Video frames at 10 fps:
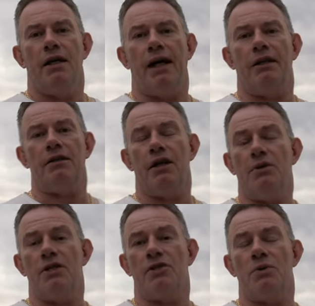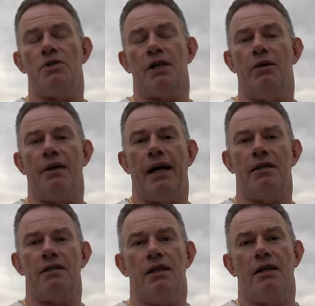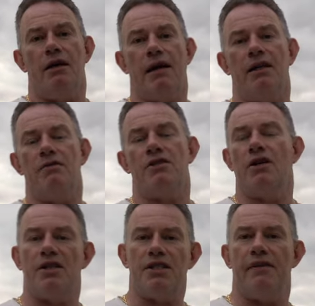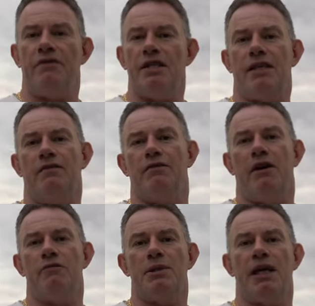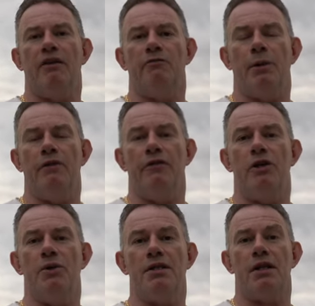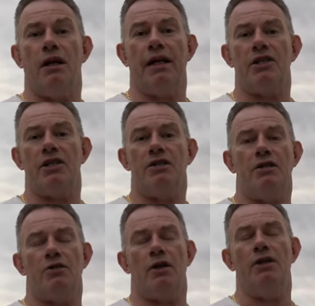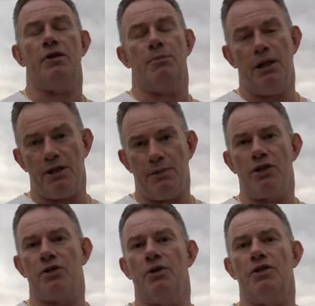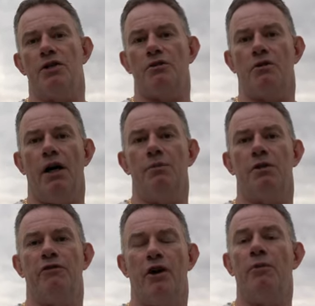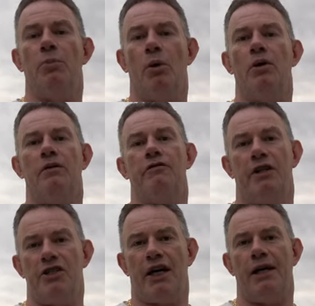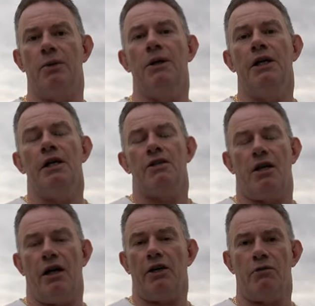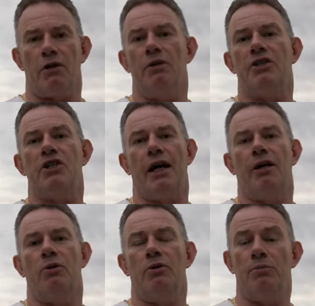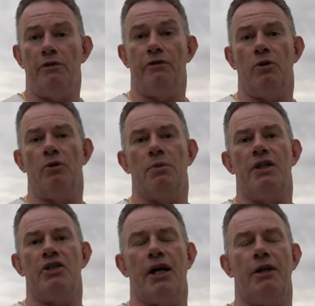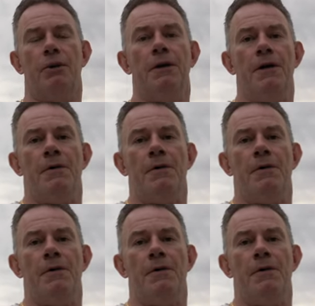And I notice also that around circa 70-75% of my viewers aren't actually subscribed, so please make sure you subscribe. It's very important for the channel so that I can grow the channel and move forward with the channel.